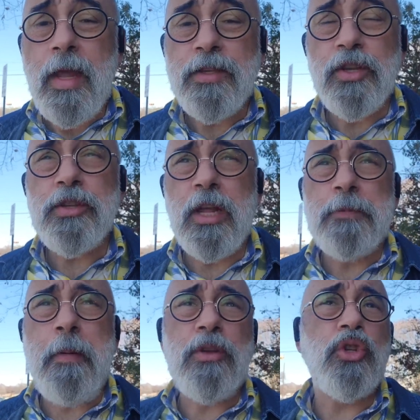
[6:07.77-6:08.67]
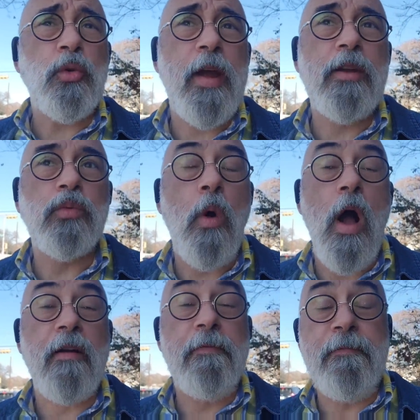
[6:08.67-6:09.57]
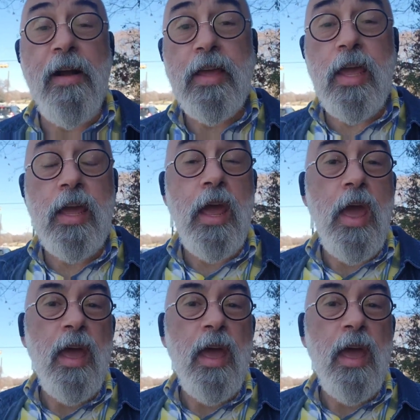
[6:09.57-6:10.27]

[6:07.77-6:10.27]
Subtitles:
It's been a strange walk. Funky,